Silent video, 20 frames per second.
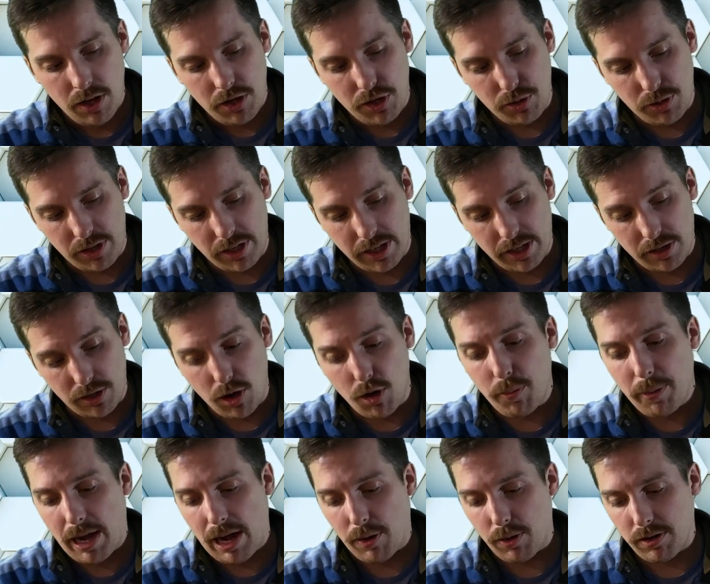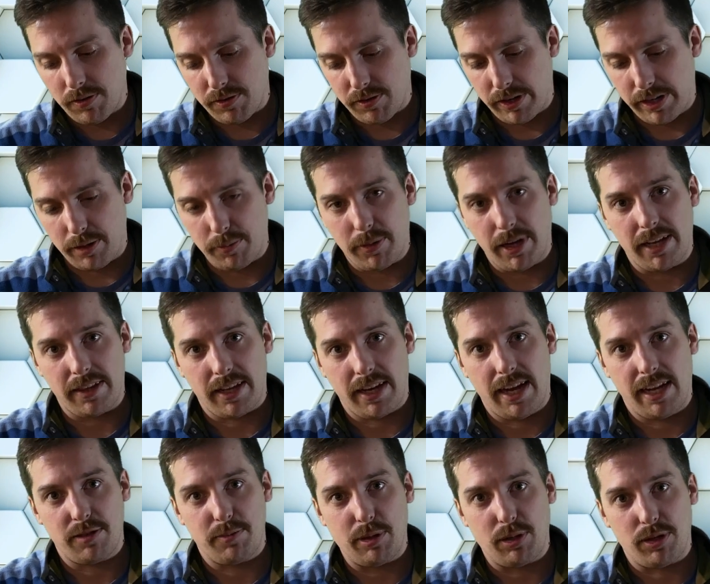You can get no power for any mic that
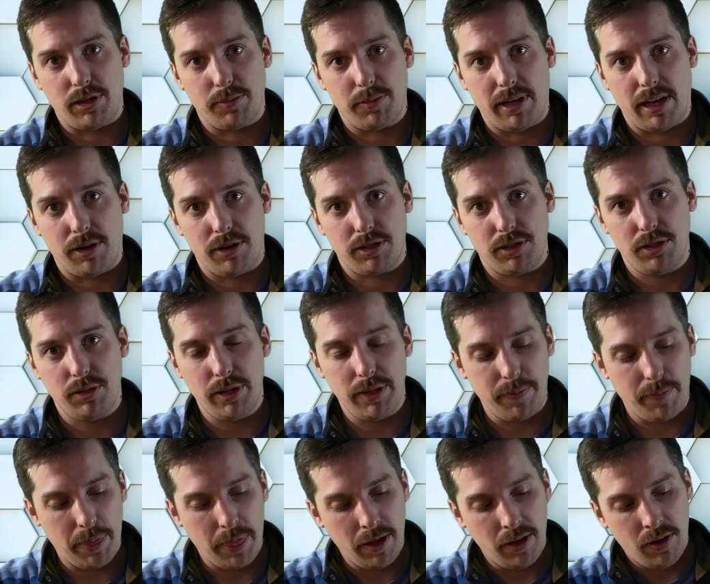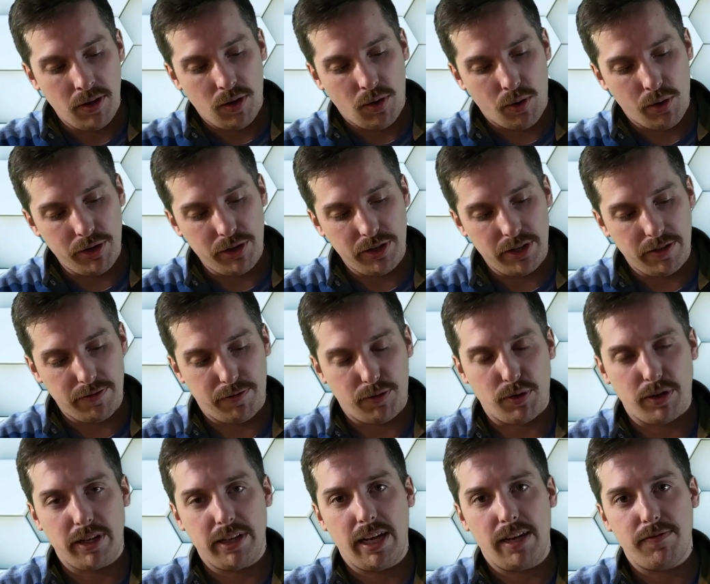has built-in power to it. Or you can get
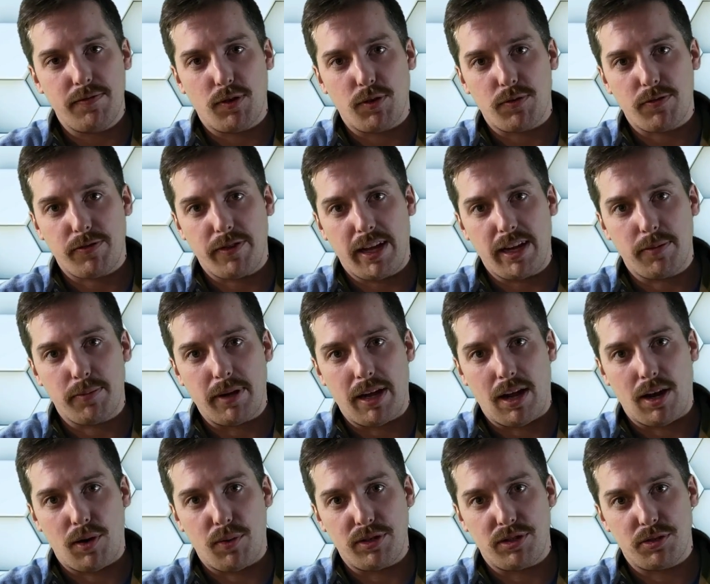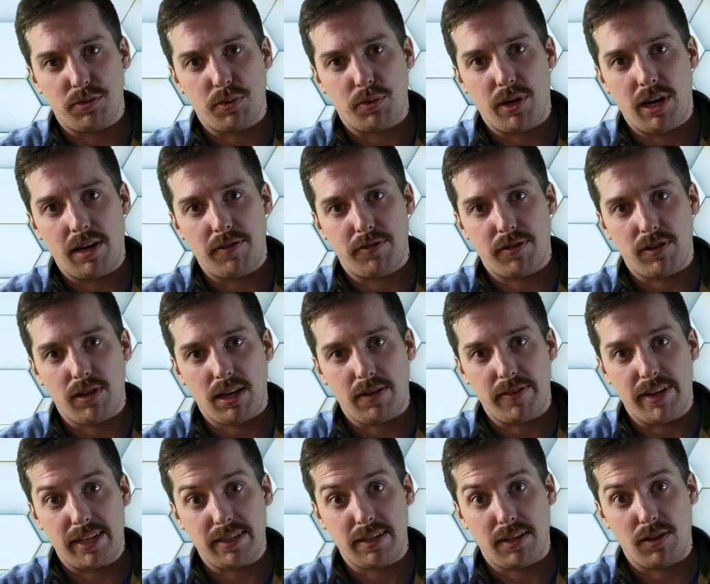48-volt phantom power, which is required for a lot
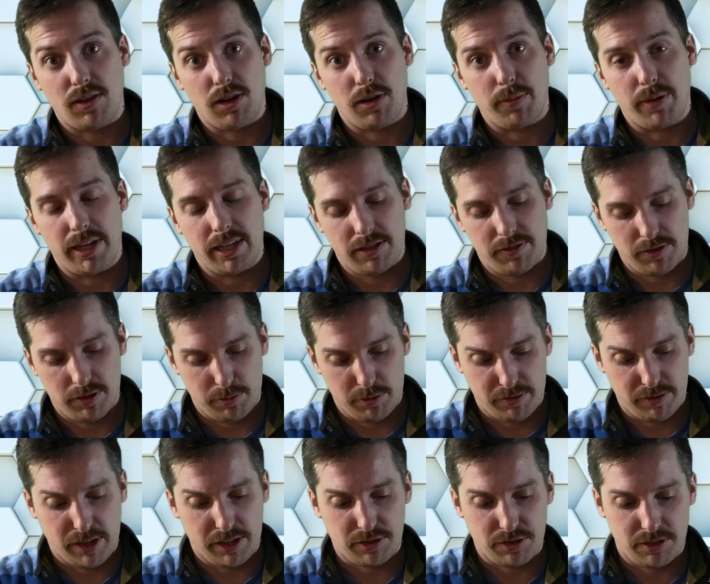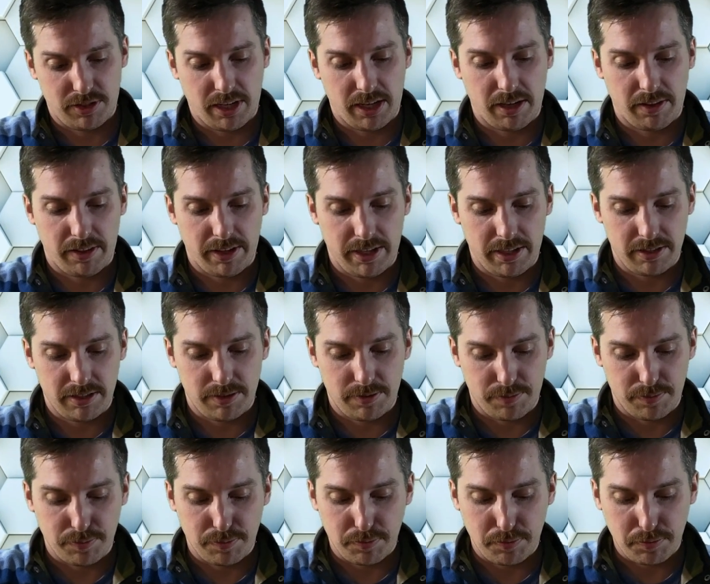of XLR mics for the professional side of things.
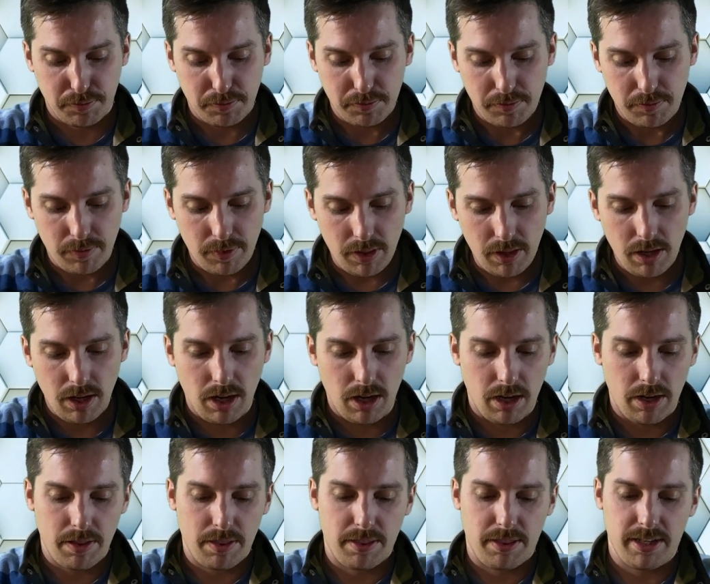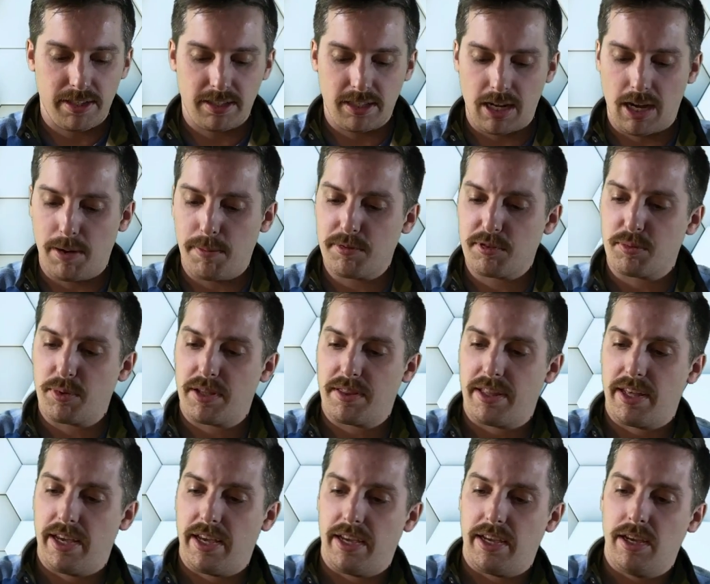This comes
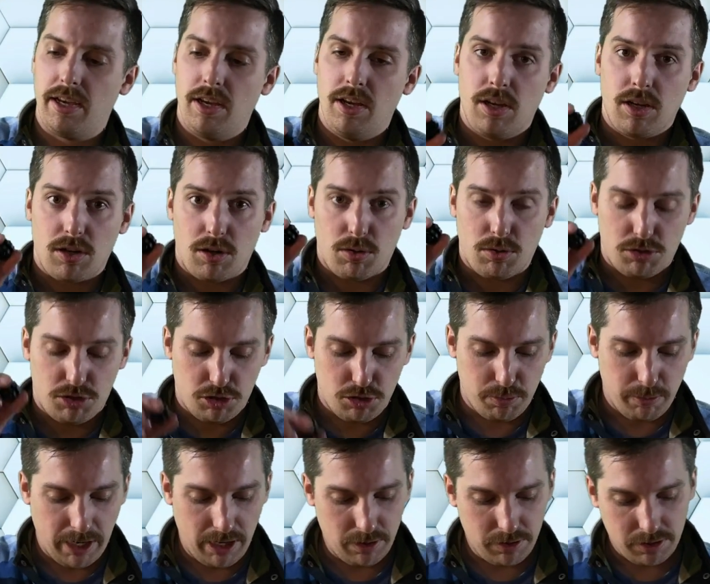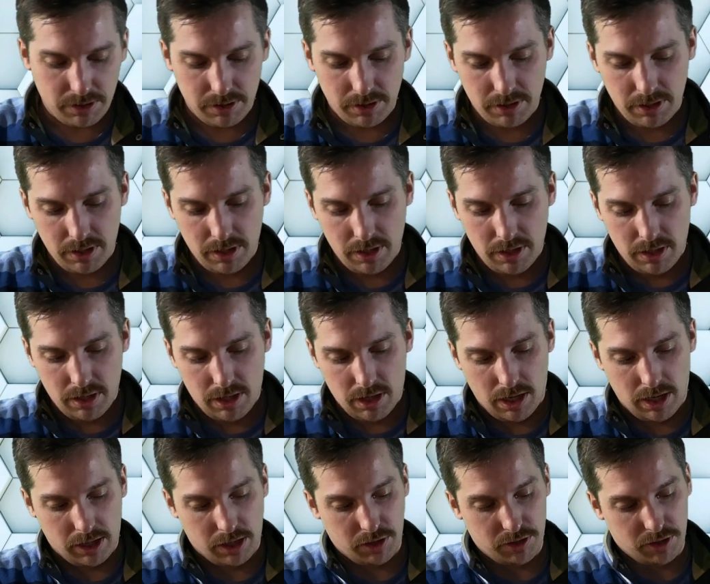with a cold shoe mount.
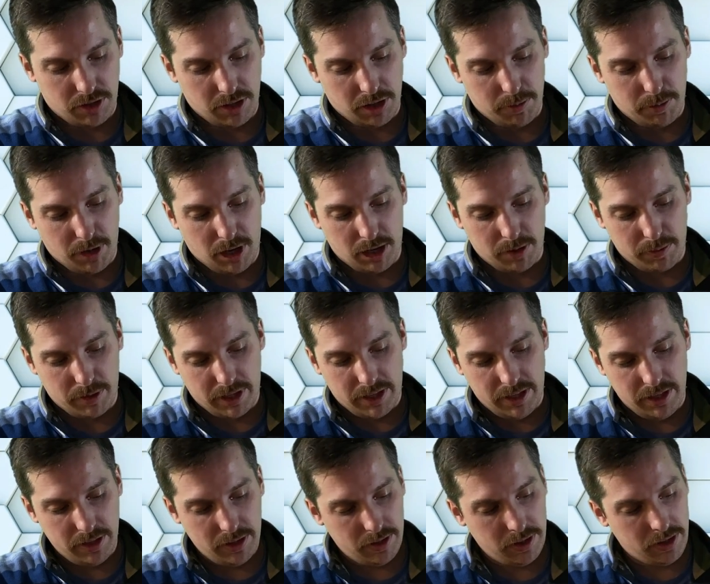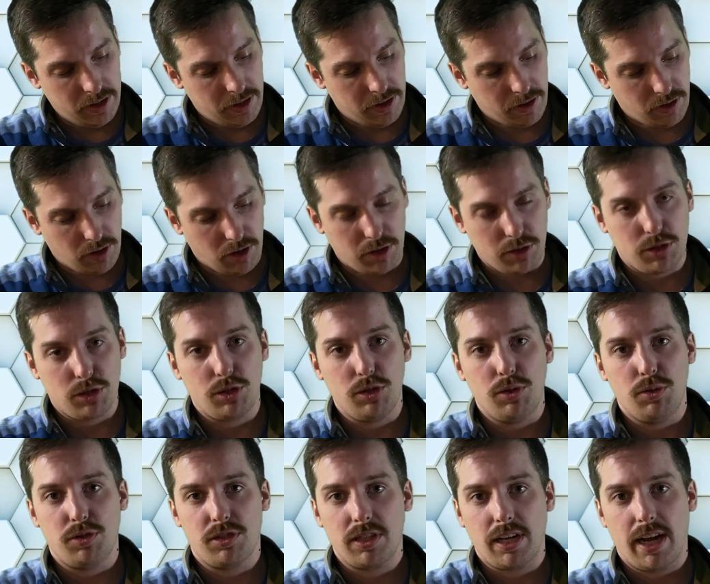It goes onto the bottom right here. There are
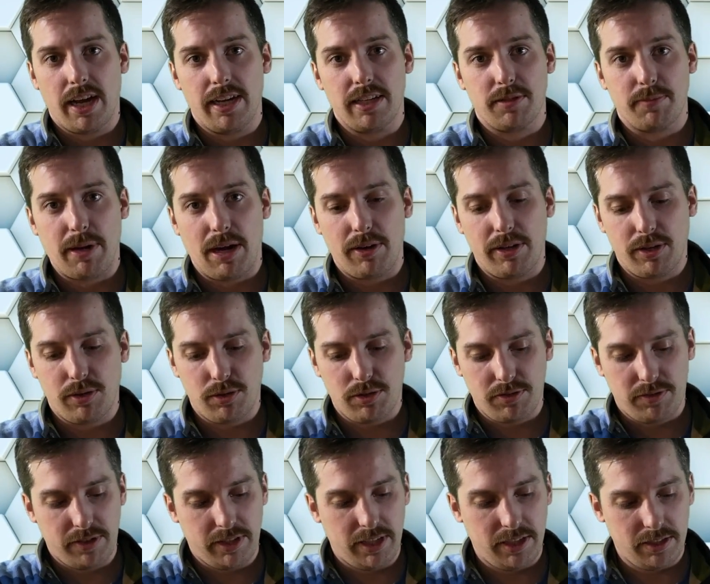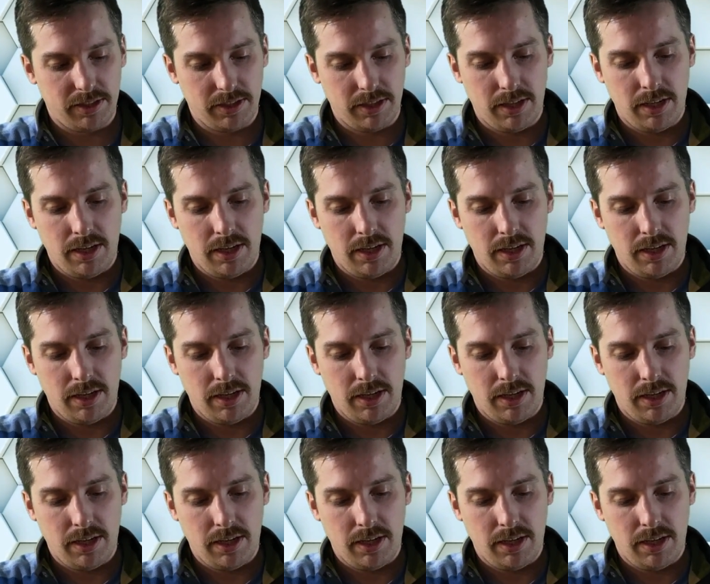2 size mounting holes for this.